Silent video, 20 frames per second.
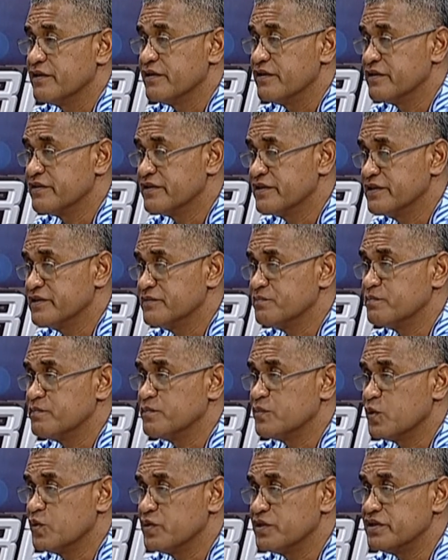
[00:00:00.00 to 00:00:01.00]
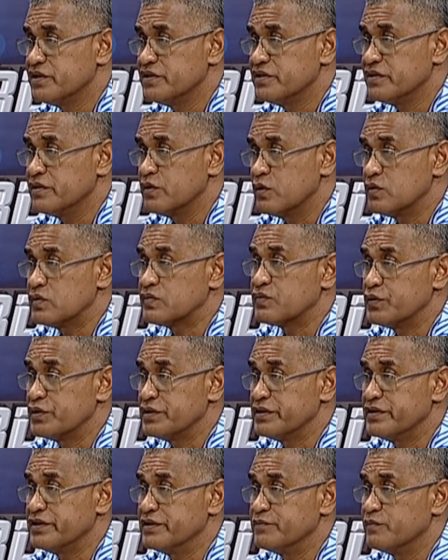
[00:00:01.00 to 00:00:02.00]
The term only goes for a
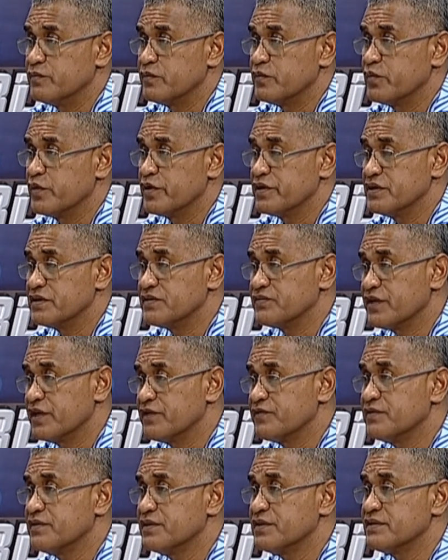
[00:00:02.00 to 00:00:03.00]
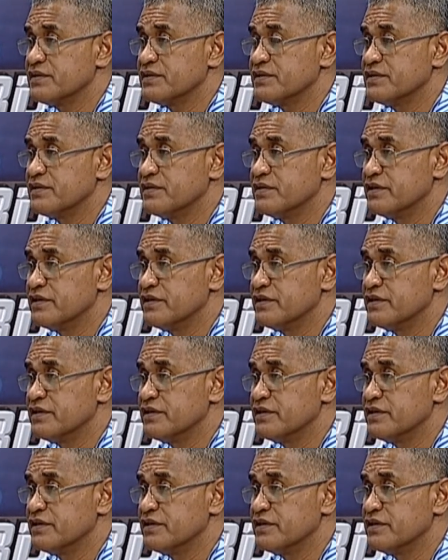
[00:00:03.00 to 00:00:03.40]
term, whether it's 5 years,